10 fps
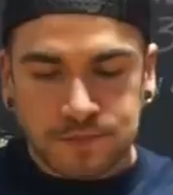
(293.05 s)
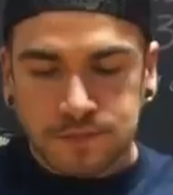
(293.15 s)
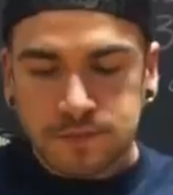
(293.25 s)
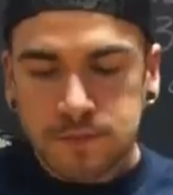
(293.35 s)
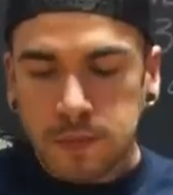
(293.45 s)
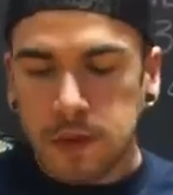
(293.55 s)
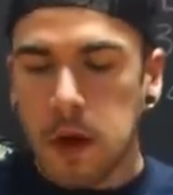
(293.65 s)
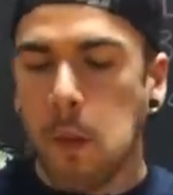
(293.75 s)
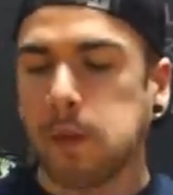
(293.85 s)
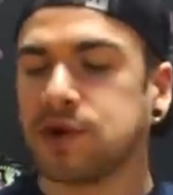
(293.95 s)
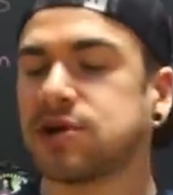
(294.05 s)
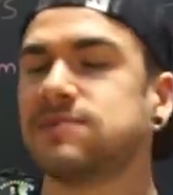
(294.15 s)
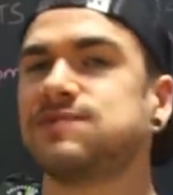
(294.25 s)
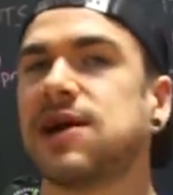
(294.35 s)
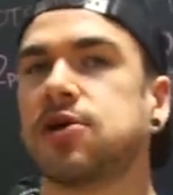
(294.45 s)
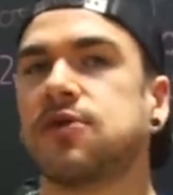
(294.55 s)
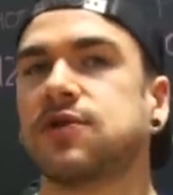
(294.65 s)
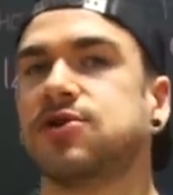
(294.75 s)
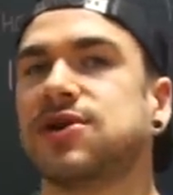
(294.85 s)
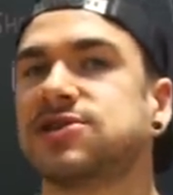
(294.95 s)
So you can go to multiple locations and
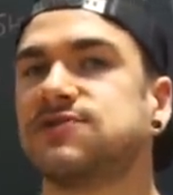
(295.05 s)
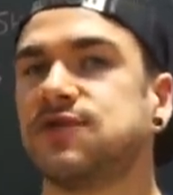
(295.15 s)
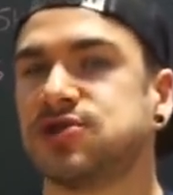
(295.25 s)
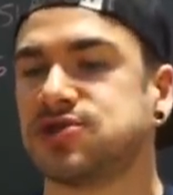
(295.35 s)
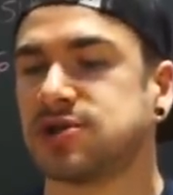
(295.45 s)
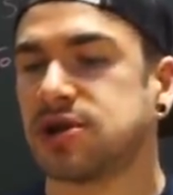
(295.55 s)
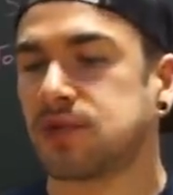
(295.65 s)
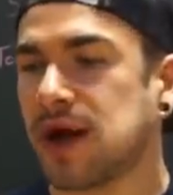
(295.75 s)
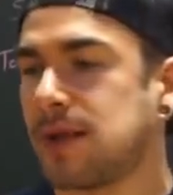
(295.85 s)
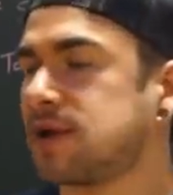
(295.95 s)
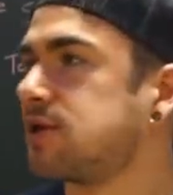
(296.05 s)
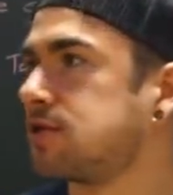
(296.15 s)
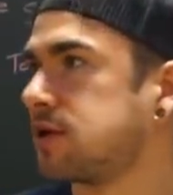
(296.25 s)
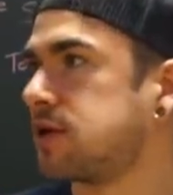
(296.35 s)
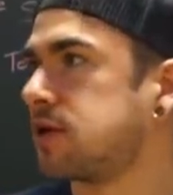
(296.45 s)
technically do different food challenges.